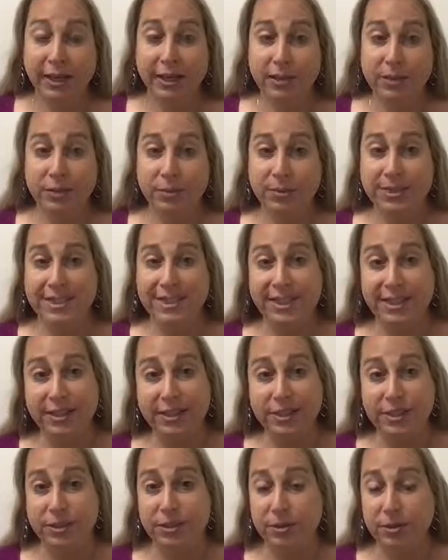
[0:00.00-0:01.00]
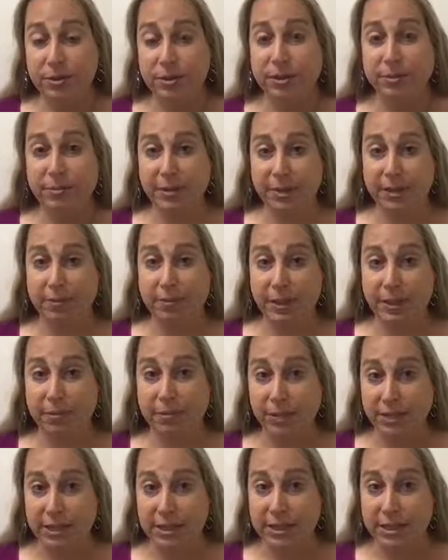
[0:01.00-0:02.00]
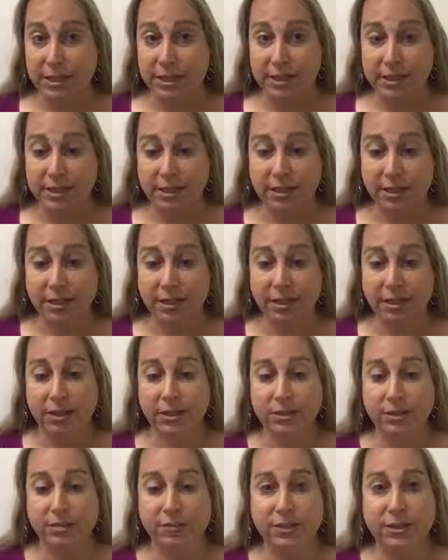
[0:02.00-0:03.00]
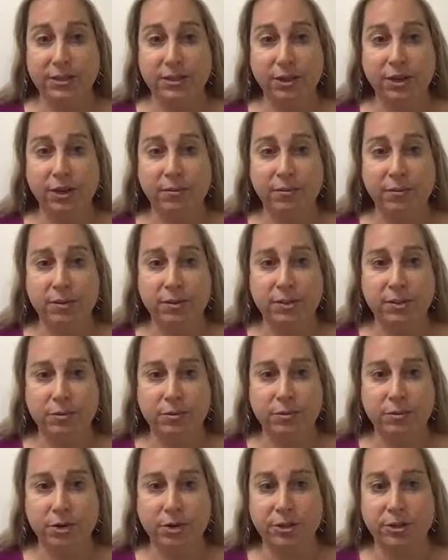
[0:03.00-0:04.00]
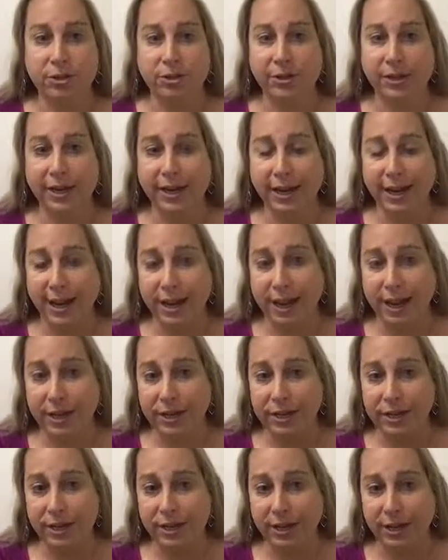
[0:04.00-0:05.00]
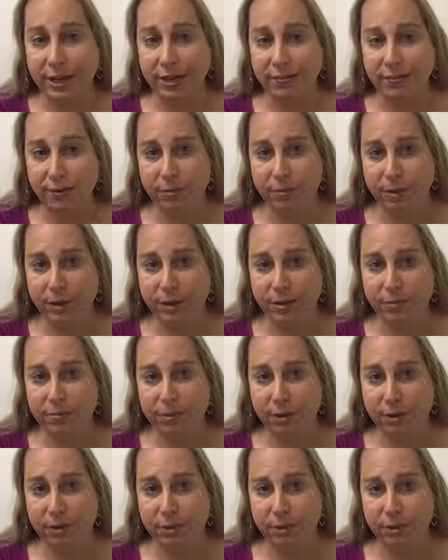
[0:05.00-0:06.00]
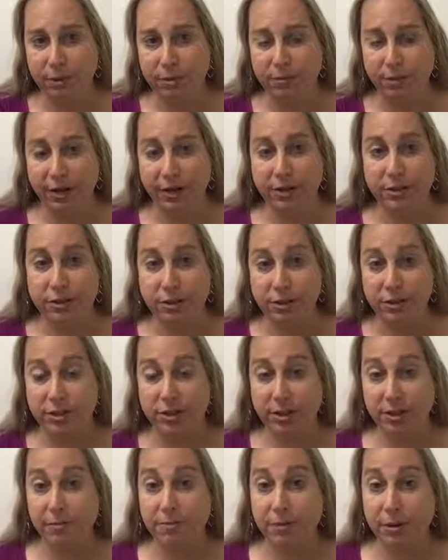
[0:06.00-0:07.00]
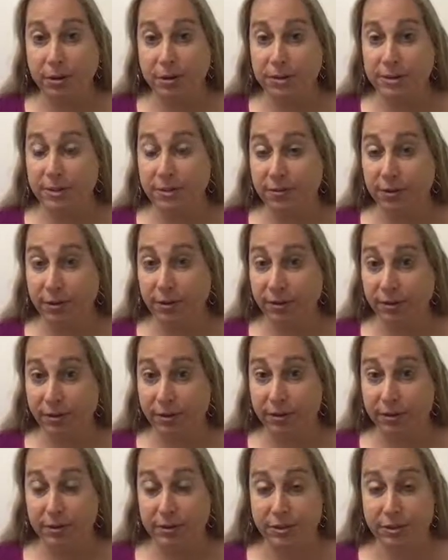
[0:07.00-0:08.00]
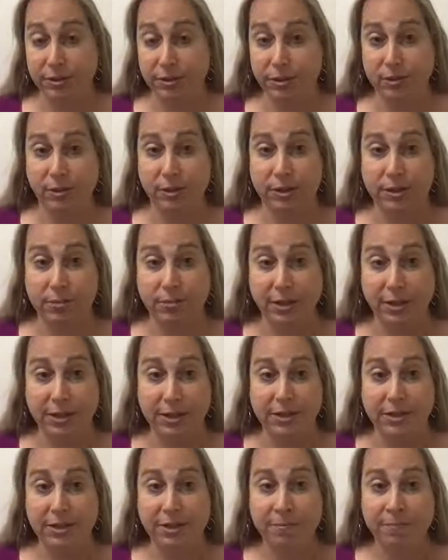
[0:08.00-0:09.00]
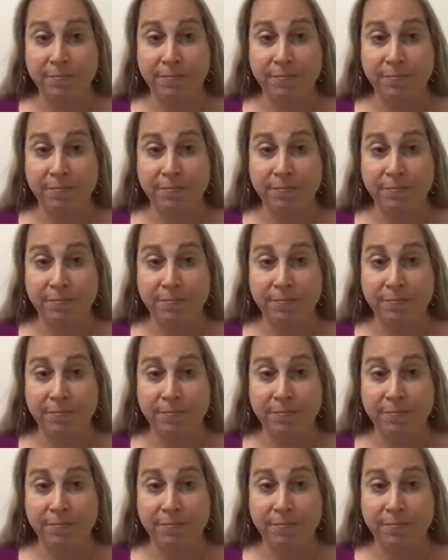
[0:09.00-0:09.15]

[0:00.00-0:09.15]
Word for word: So we see this used in many, many places. So if I start off with this structure, then I actually get for my impulse response just the impulses of all of those in discrete space.